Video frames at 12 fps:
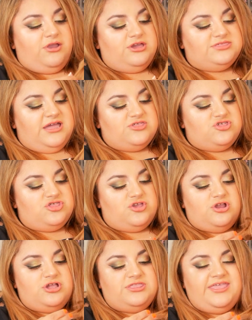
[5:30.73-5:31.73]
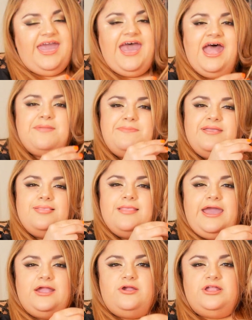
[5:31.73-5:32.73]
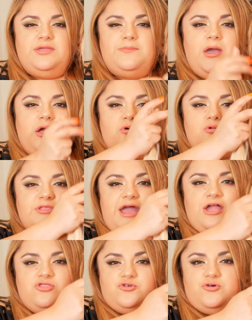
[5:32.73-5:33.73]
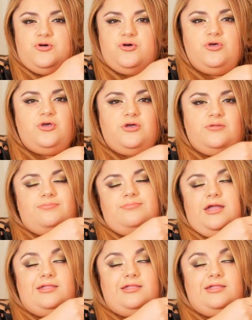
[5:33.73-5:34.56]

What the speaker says: the hair extensions are a tad bit lighter than my own natural,